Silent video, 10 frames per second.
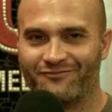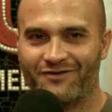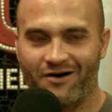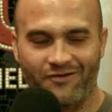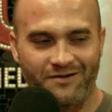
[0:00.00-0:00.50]

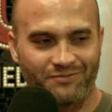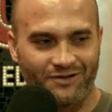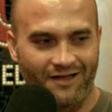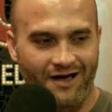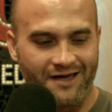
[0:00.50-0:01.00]
very
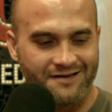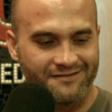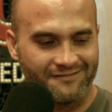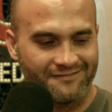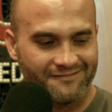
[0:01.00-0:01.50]
polite
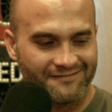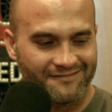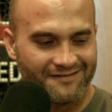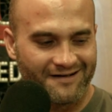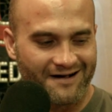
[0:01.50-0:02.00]

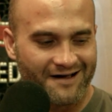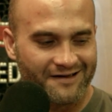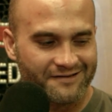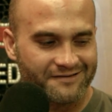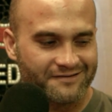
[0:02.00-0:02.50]

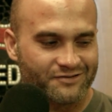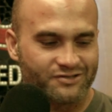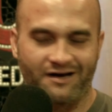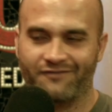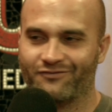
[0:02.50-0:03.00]
I
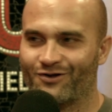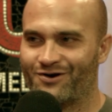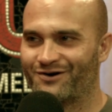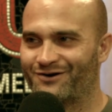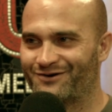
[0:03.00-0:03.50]
because I've
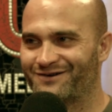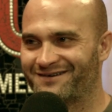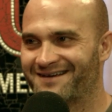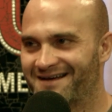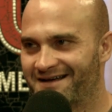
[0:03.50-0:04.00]

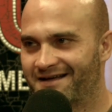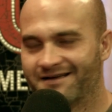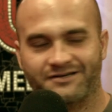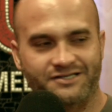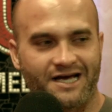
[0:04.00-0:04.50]

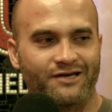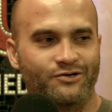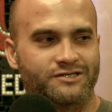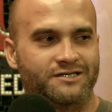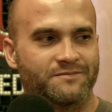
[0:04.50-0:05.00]
because I
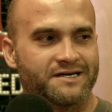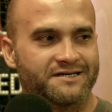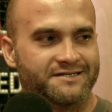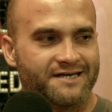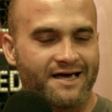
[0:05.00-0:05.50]
used to be a
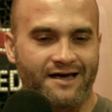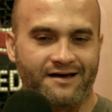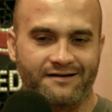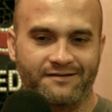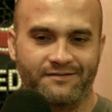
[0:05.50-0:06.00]

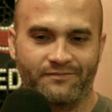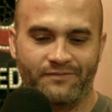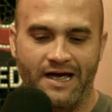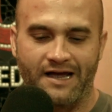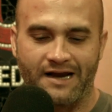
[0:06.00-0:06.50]
dick,
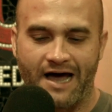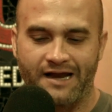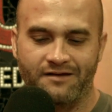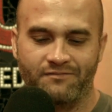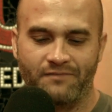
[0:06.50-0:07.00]
and I
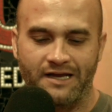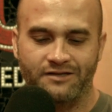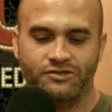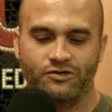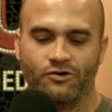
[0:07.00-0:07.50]
didn't
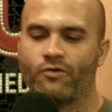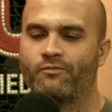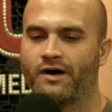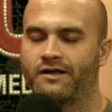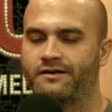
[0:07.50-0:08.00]
mean to,
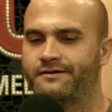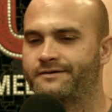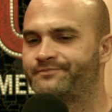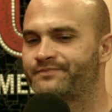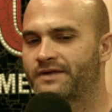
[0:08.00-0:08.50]
but
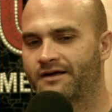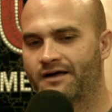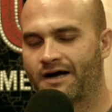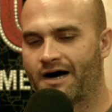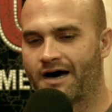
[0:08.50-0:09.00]

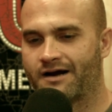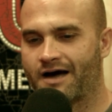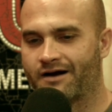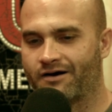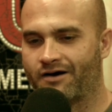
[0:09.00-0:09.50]
I,
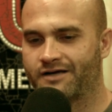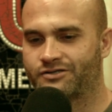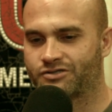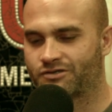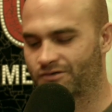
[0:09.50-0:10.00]
I don't know. I
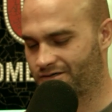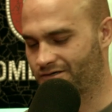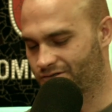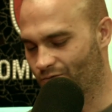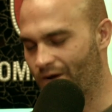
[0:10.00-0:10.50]
just
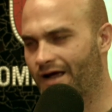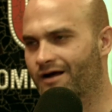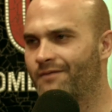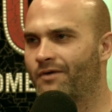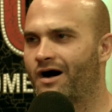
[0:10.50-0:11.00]
because the way I
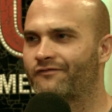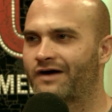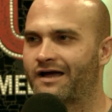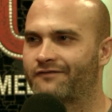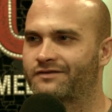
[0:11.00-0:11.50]
come off,
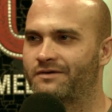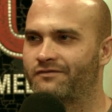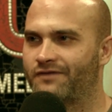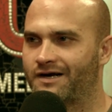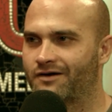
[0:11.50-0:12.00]
I have to be
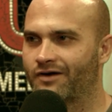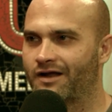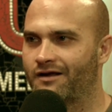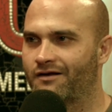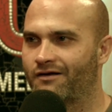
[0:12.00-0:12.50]

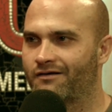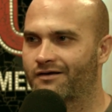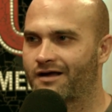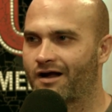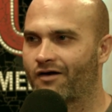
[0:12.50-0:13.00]
very
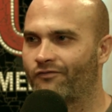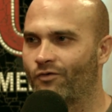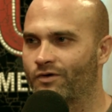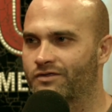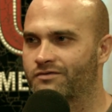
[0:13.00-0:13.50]

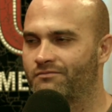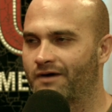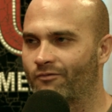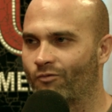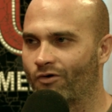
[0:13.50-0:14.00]
careful with
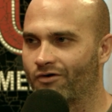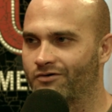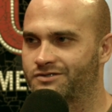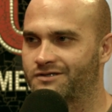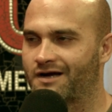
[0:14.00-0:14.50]
my
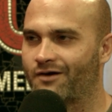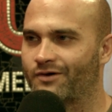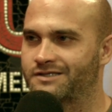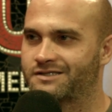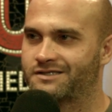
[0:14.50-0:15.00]
words and how
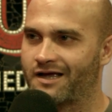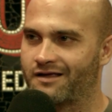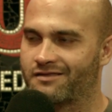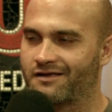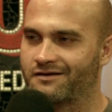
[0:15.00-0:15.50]
yes. I
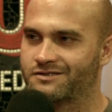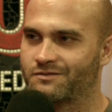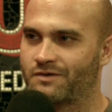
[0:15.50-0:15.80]
say things. You have